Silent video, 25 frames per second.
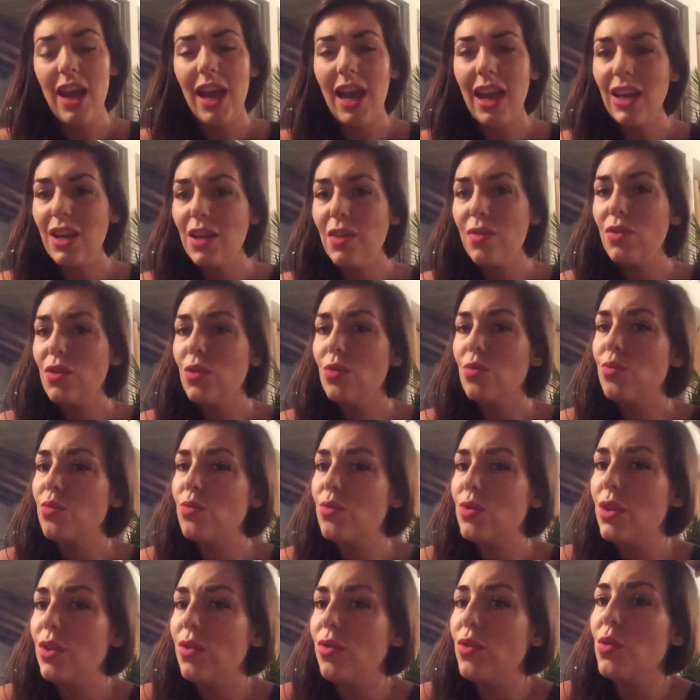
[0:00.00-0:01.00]
And if
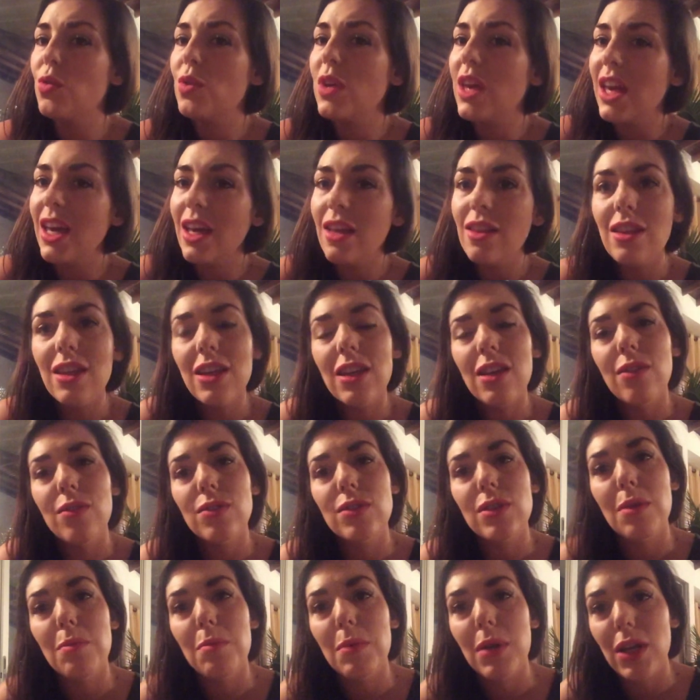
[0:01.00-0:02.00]
you can't think of
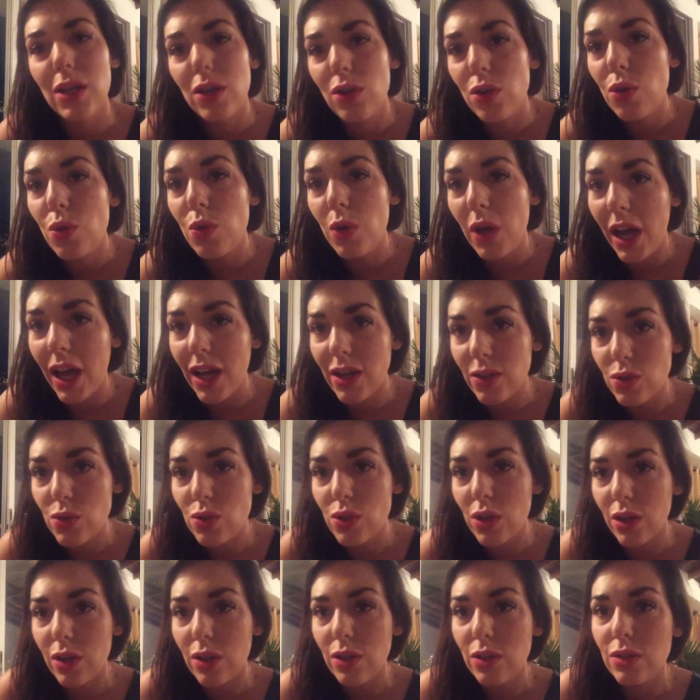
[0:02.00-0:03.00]
somebody who has
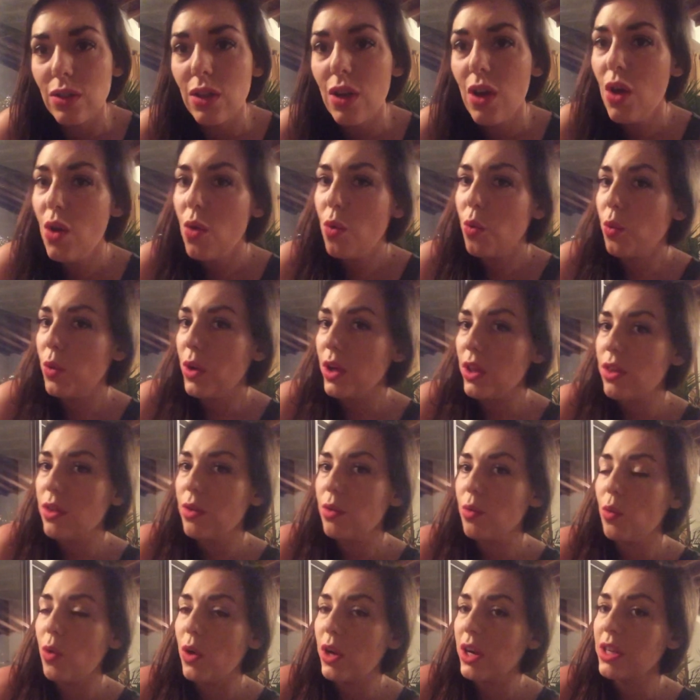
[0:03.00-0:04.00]
struggled
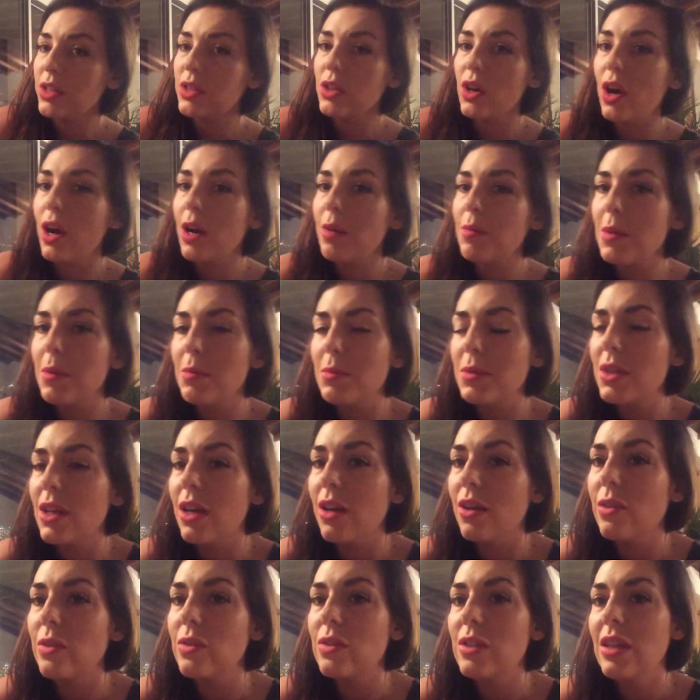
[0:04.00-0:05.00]
with wanting to harm
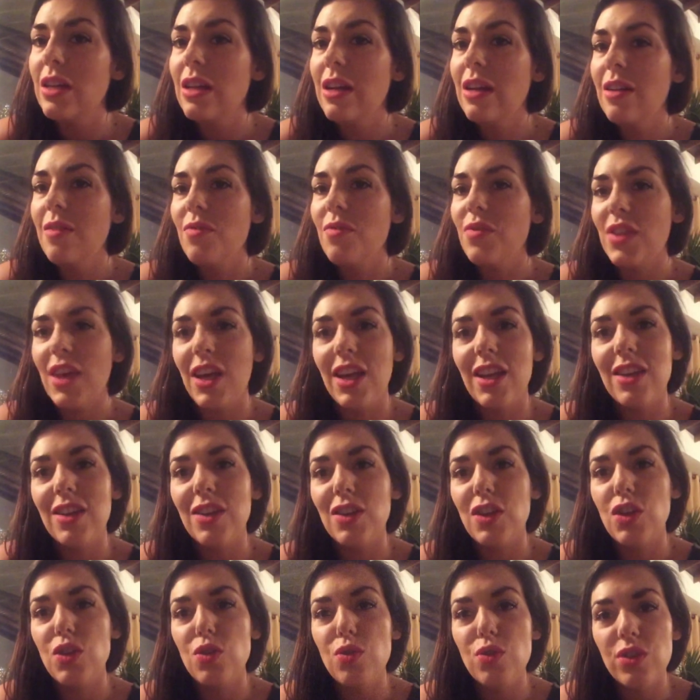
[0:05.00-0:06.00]
themselves,
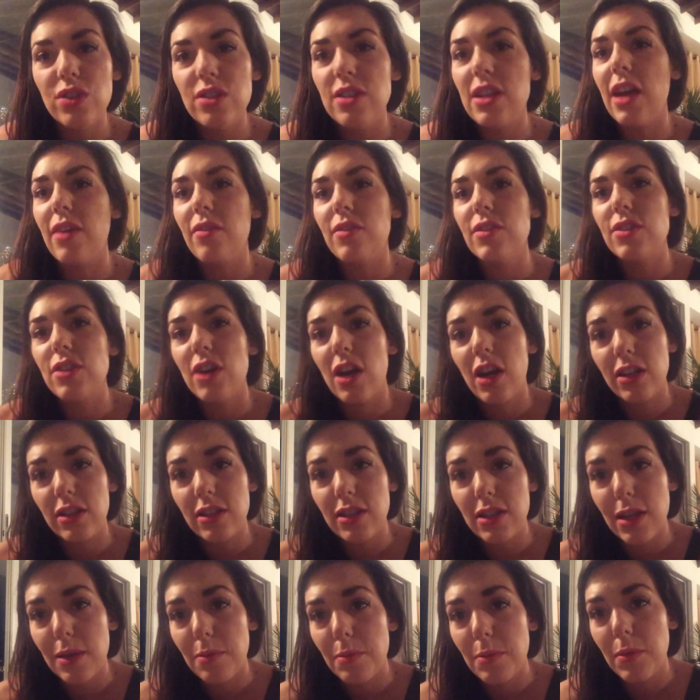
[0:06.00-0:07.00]
then you just haven't talked
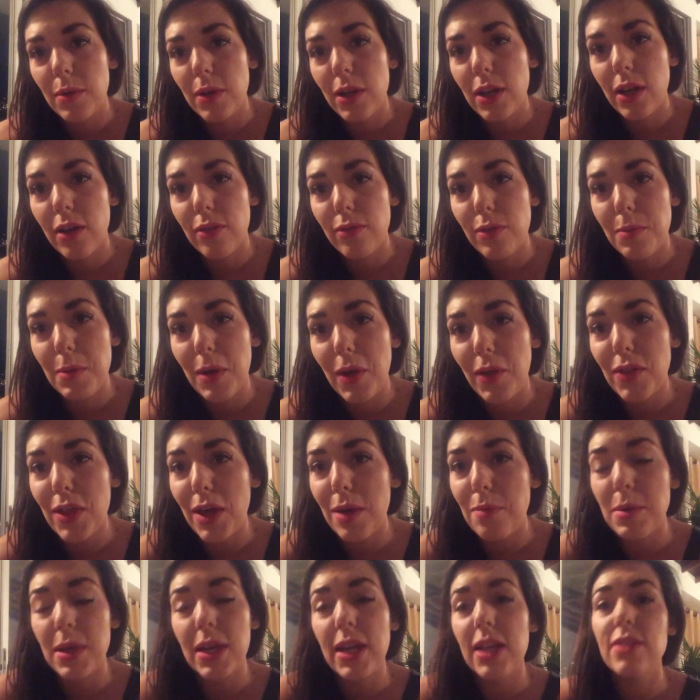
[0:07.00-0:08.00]
to them enough about
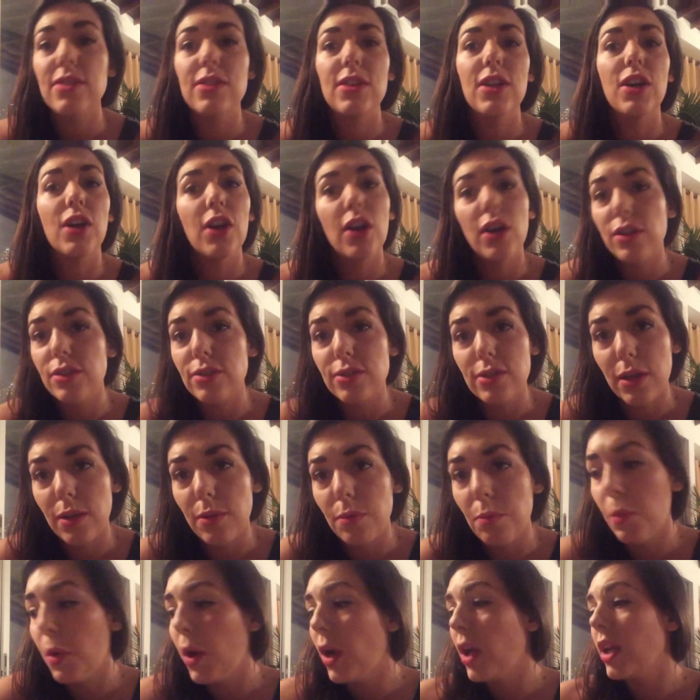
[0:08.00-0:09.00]
that, because there are
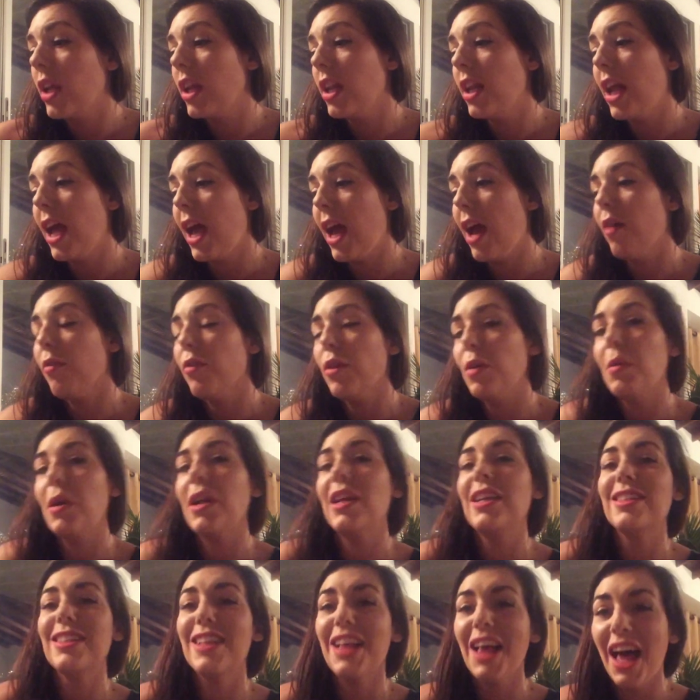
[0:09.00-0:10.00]
someone in
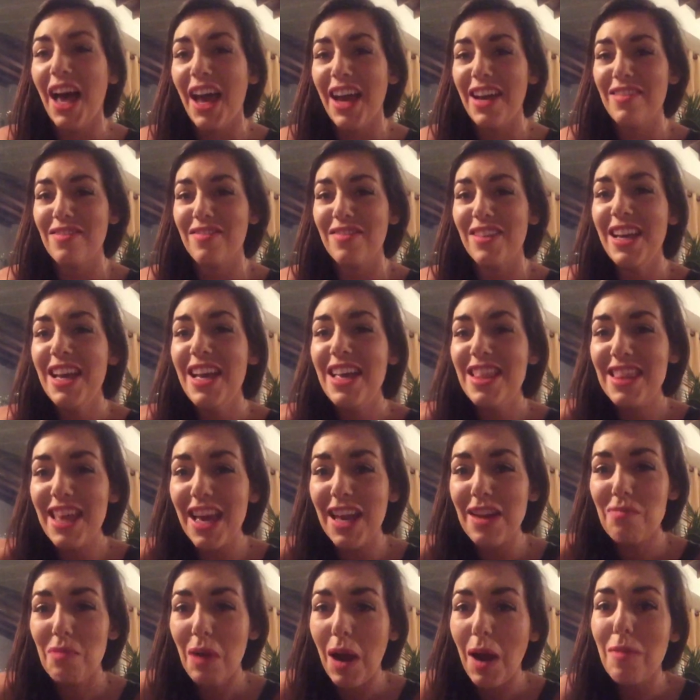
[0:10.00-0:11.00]
everybody's life
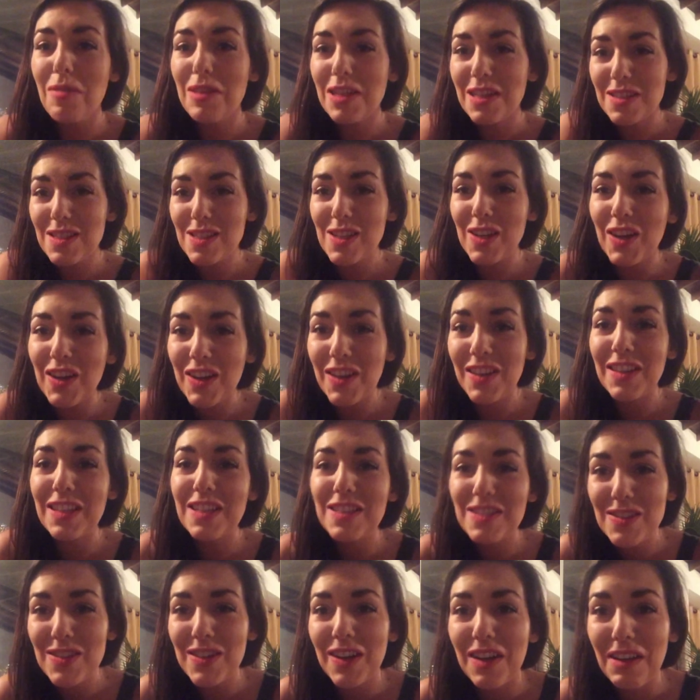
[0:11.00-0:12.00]
that probably is
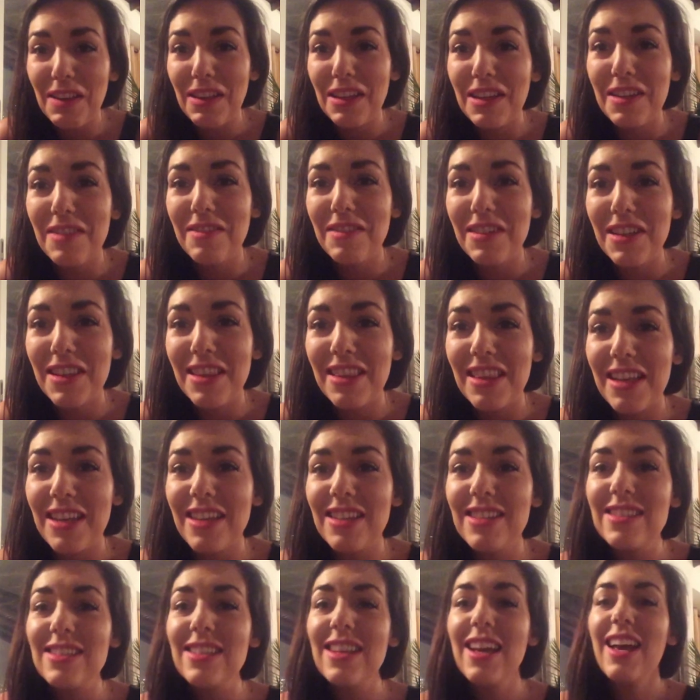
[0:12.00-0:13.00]
currently struggling with
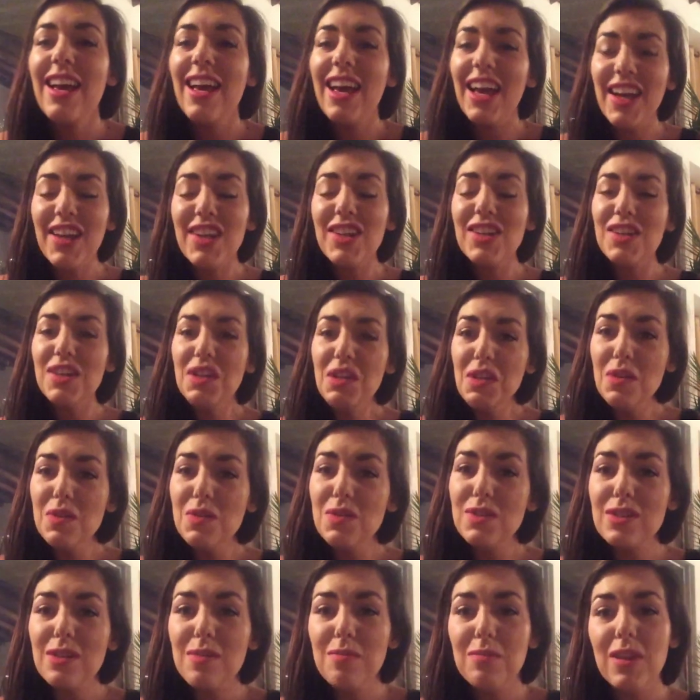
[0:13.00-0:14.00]
this and could
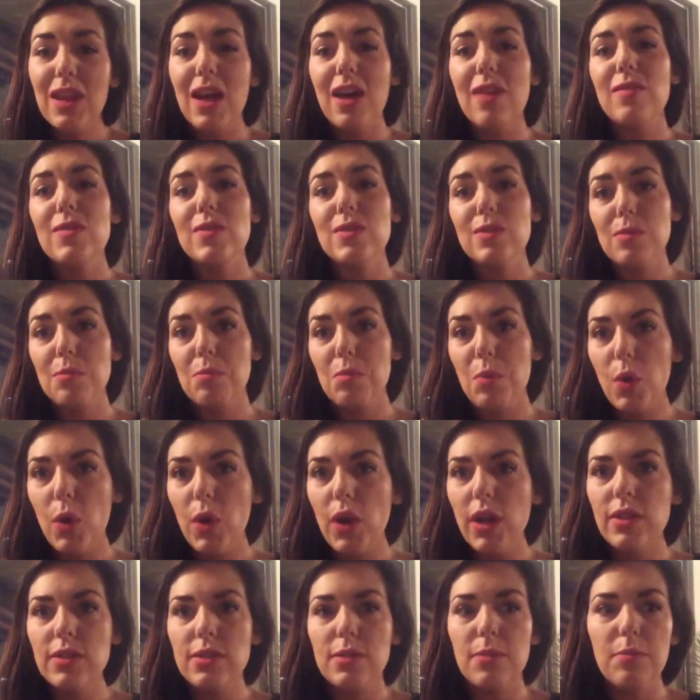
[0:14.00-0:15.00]
use some love and
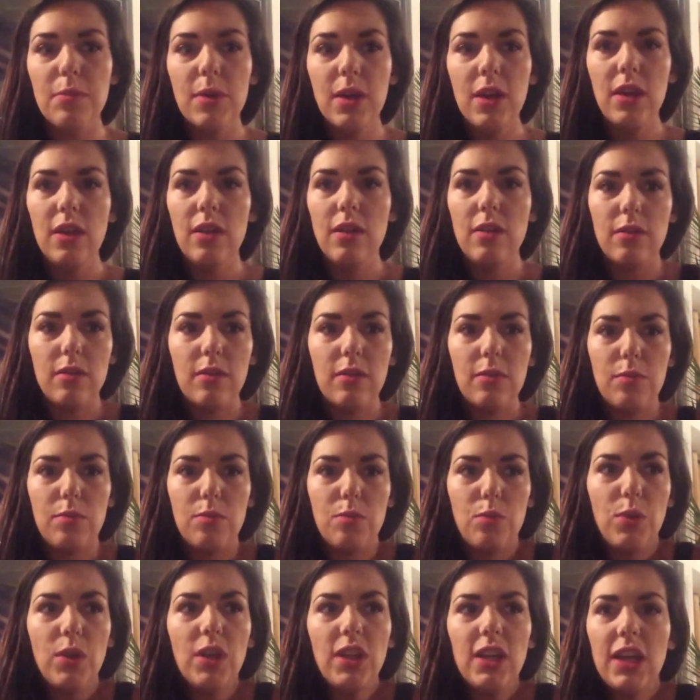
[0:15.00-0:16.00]
support and some
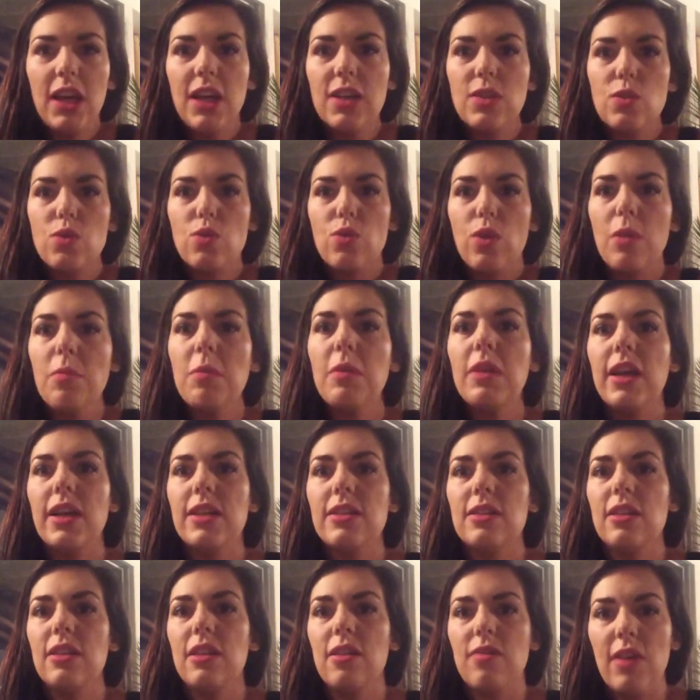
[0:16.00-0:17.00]
really us
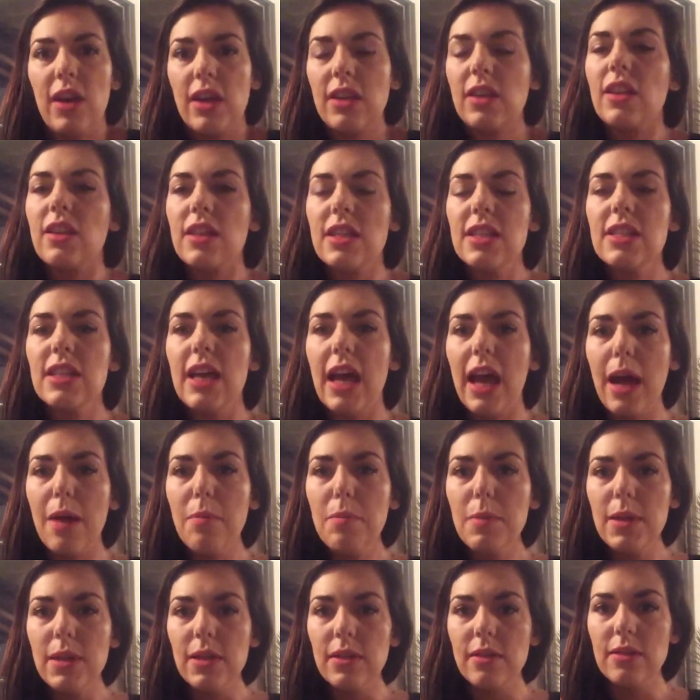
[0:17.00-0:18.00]
normalizing the fact that this
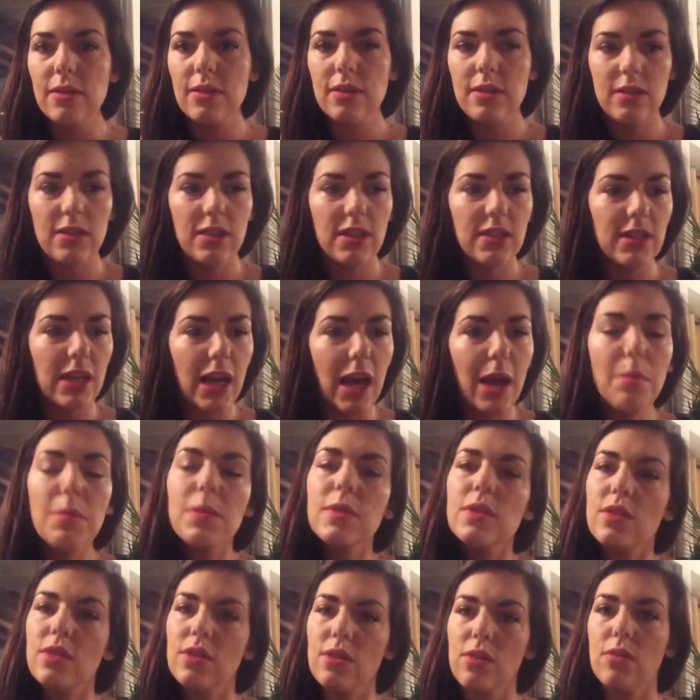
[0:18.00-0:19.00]
happens. This
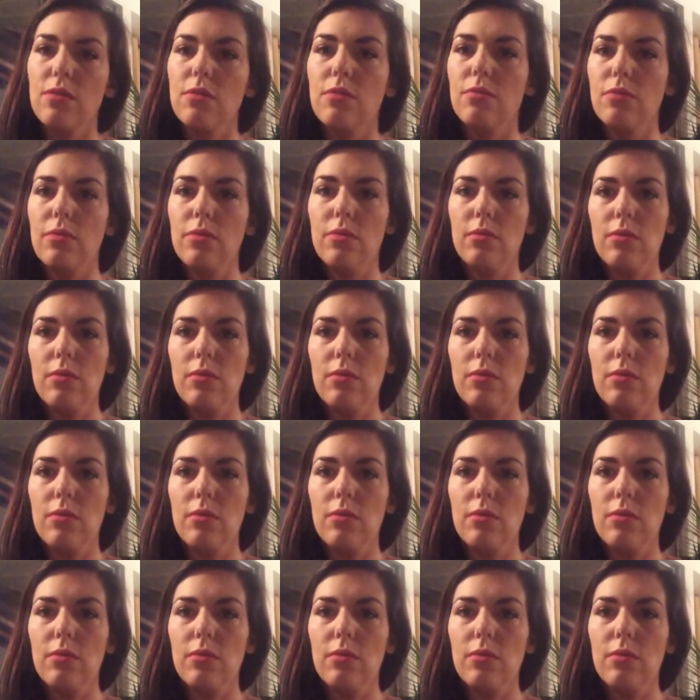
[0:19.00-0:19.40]
happens to